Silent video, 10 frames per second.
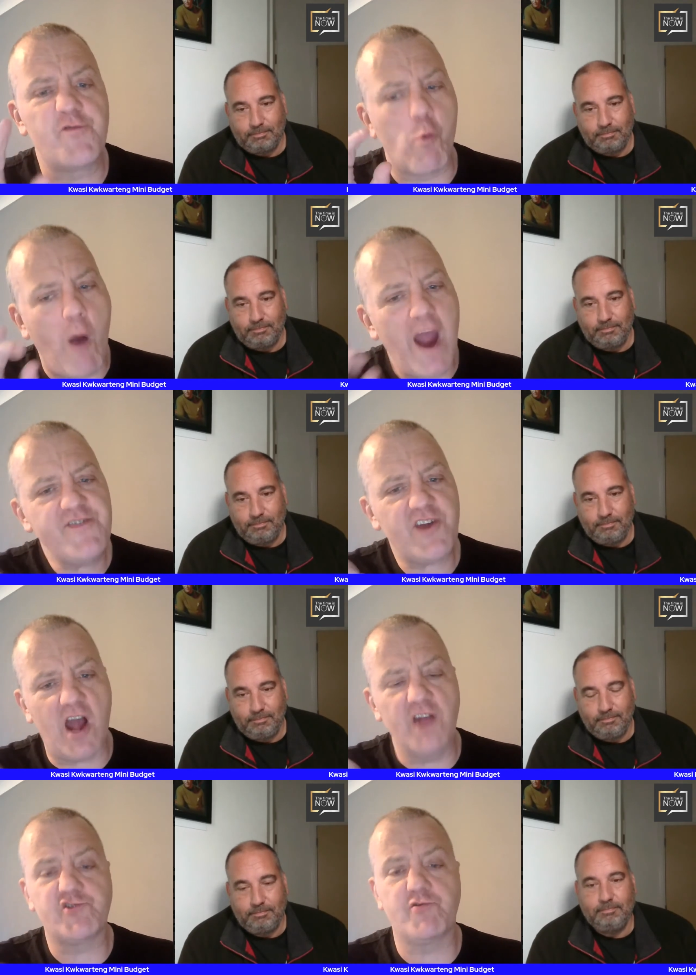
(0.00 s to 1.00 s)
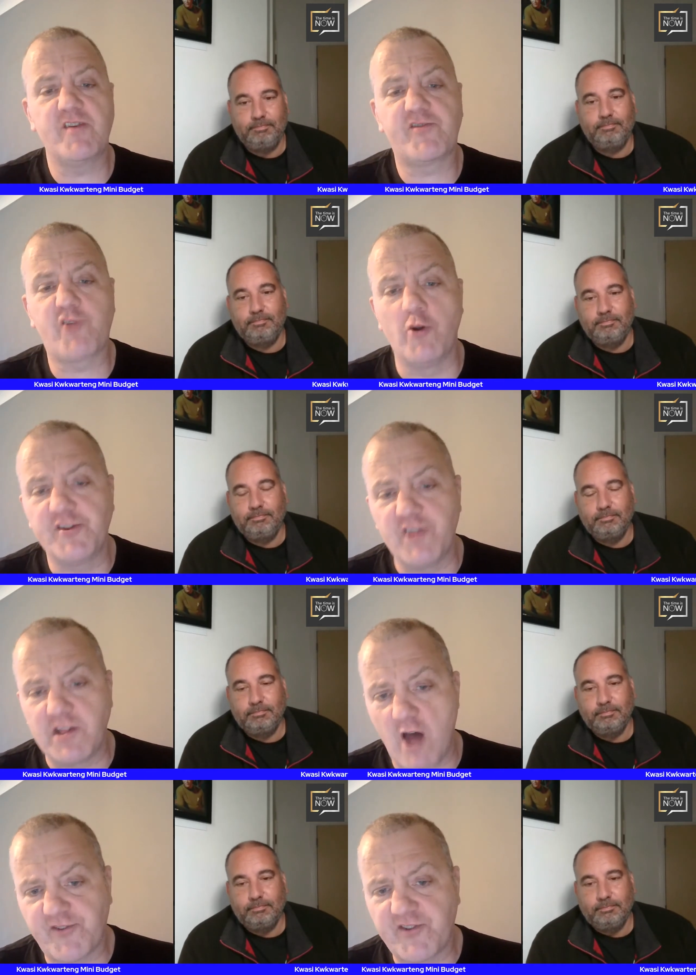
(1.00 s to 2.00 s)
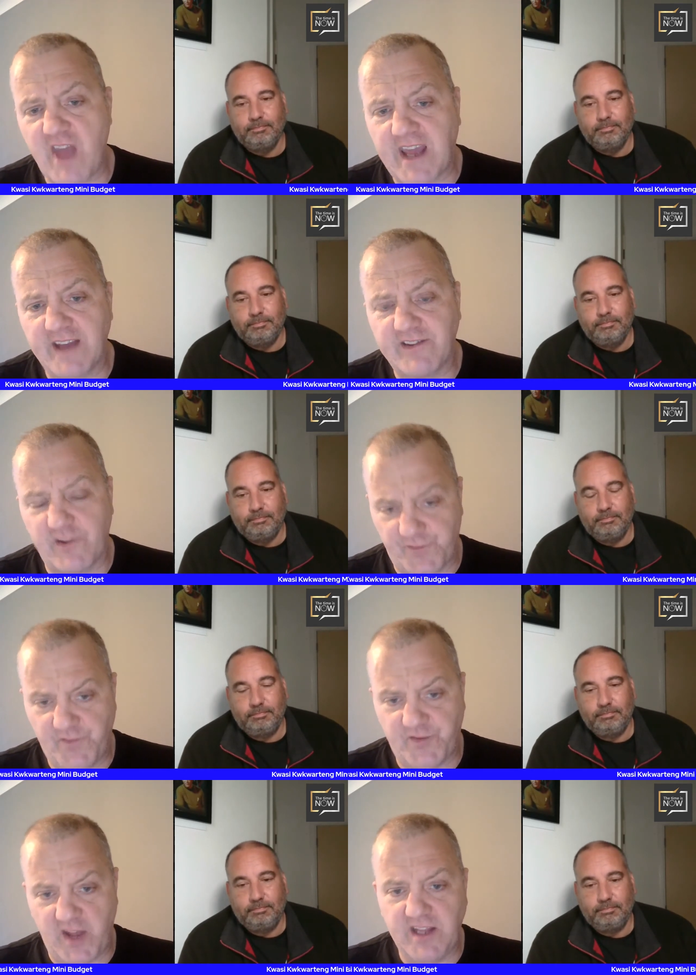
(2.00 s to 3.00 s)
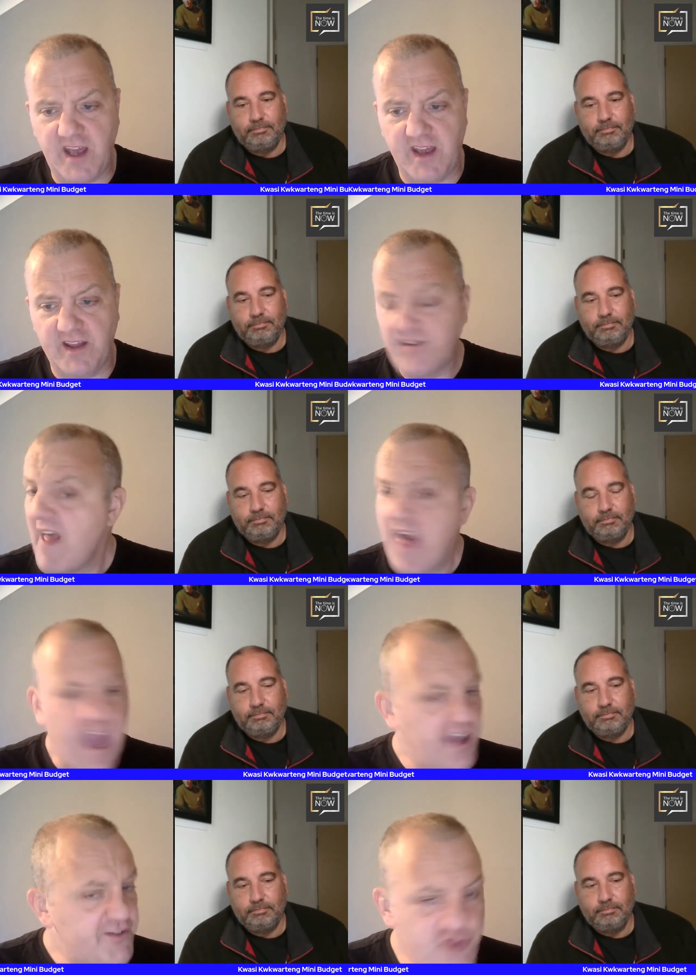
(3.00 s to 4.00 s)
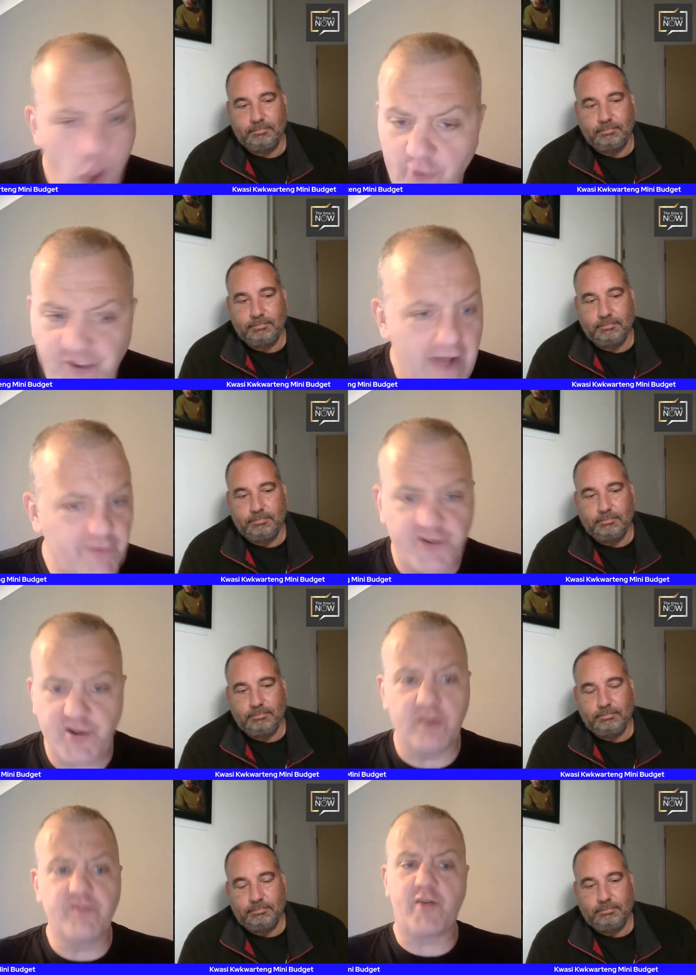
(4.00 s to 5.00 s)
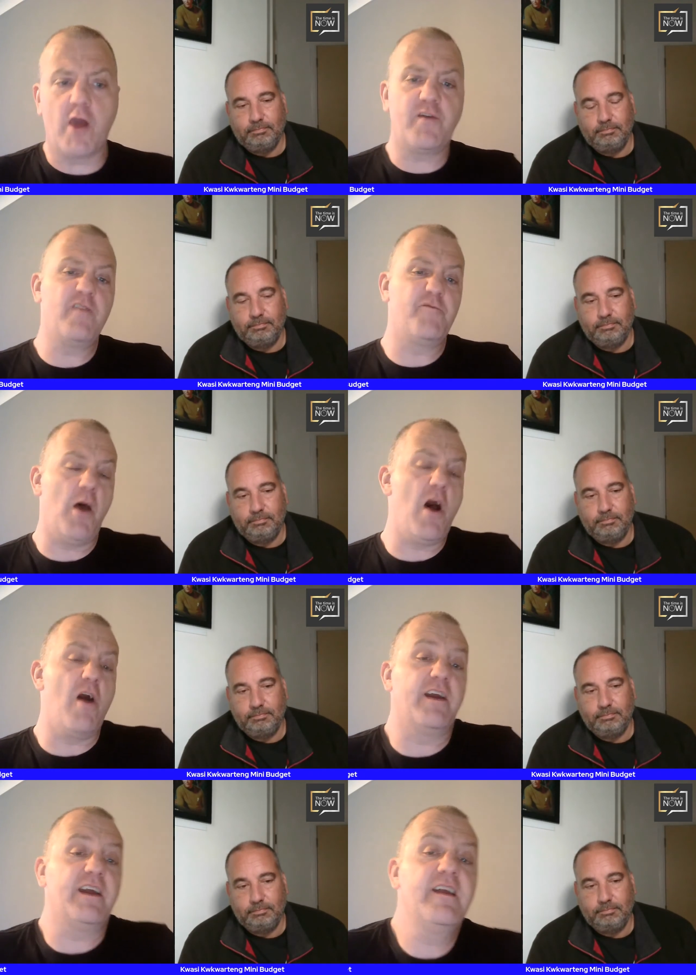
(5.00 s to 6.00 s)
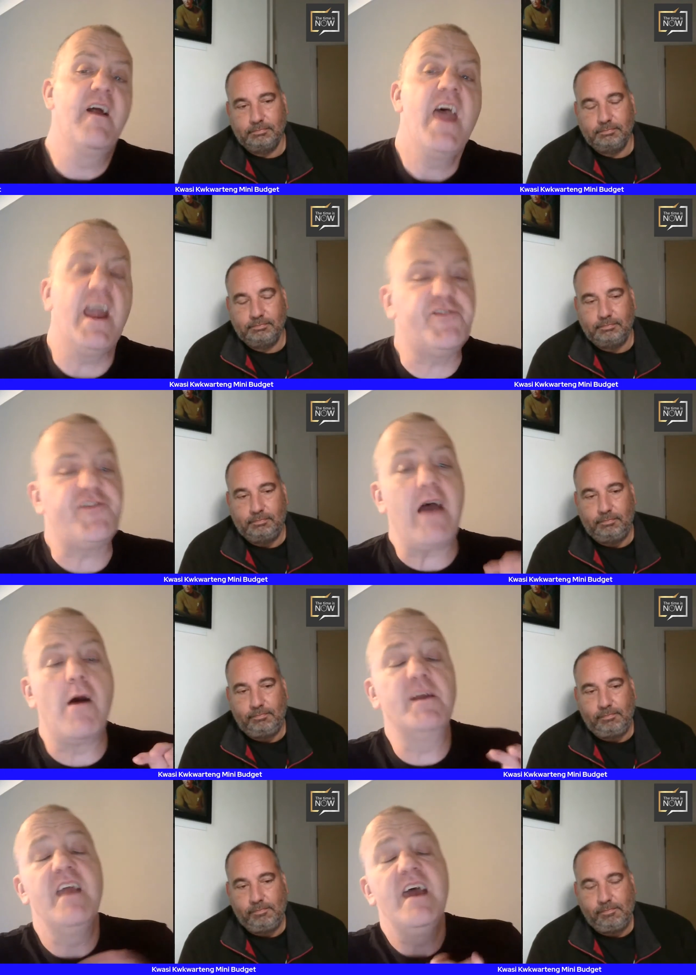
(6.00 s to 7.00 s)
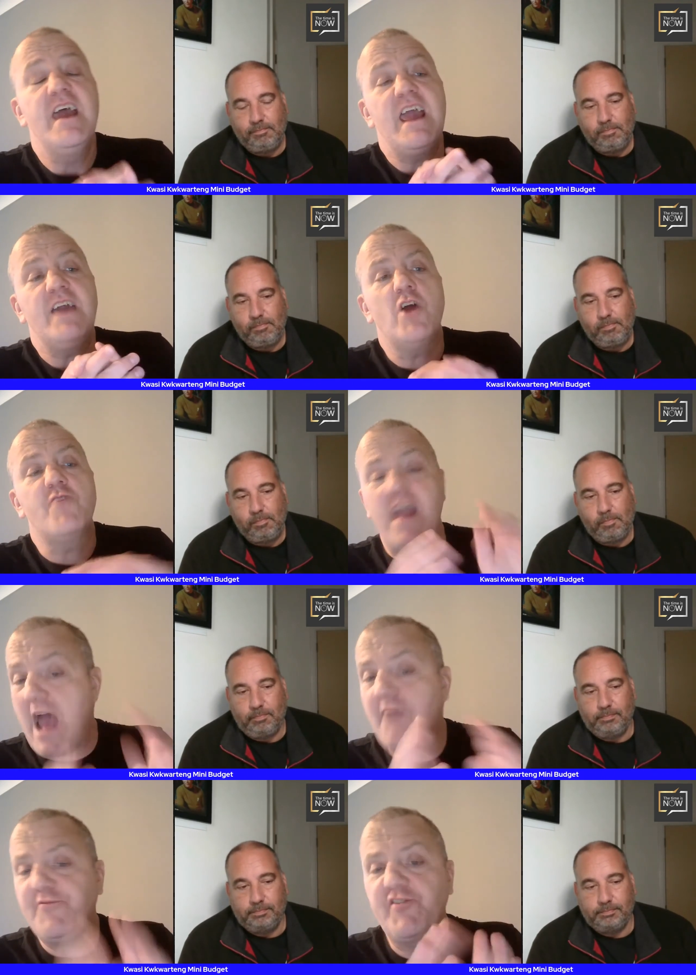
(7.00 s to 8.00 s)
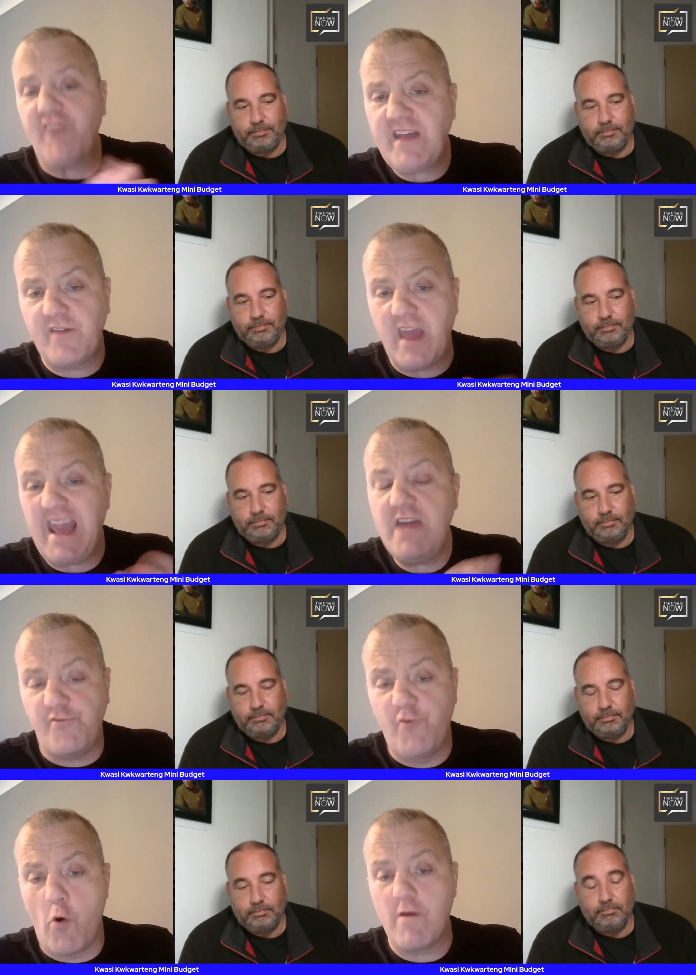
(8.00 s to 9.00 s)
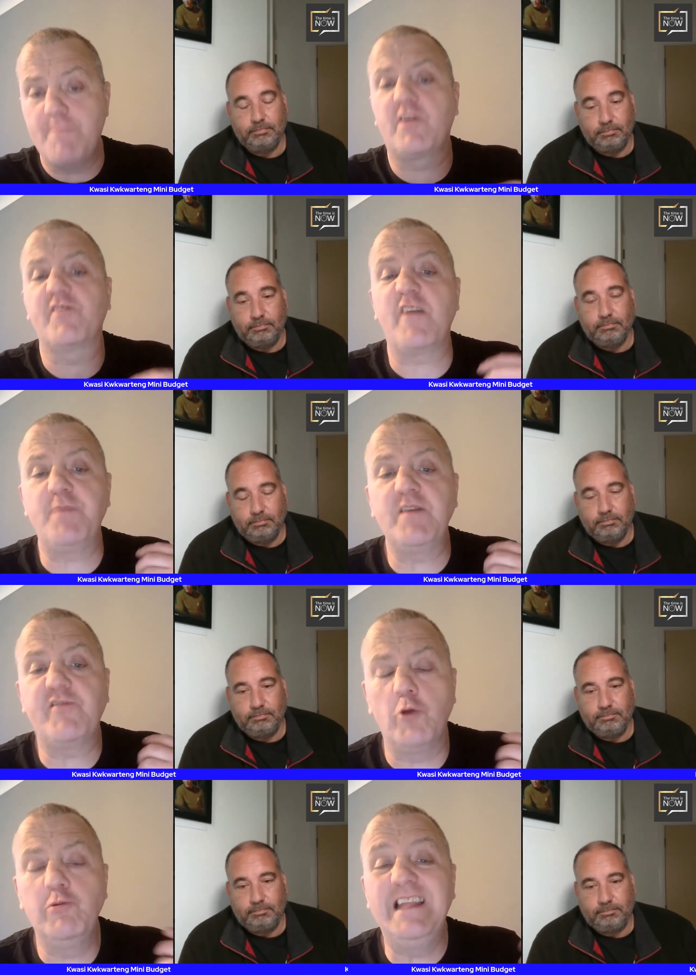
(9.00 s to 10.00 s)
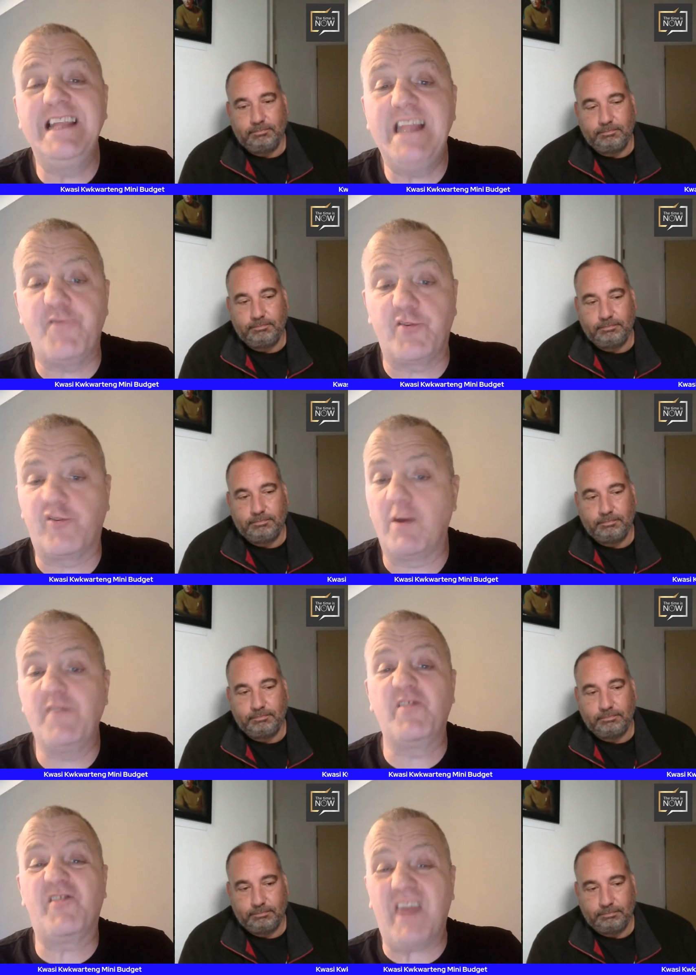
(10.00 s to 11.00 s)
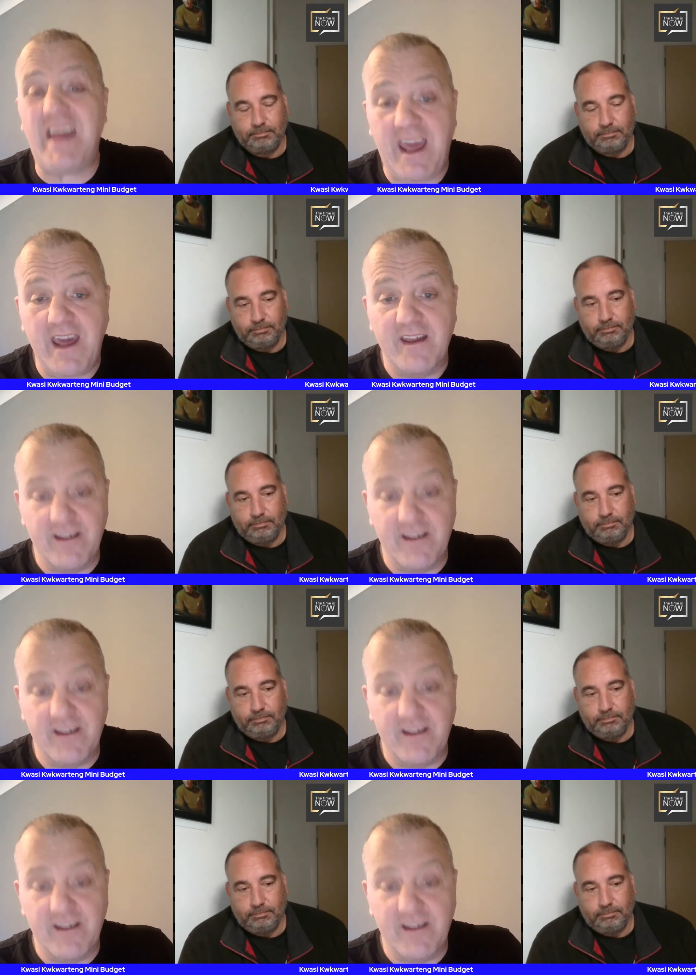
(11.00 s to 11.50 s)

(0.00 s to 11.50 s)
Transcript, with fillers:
Speaker 1: of the way the country has gone in the last decade to 15 years is not down to the conservative party it's down i mean they have to take the heat for it because they've been too lily livered to even see it.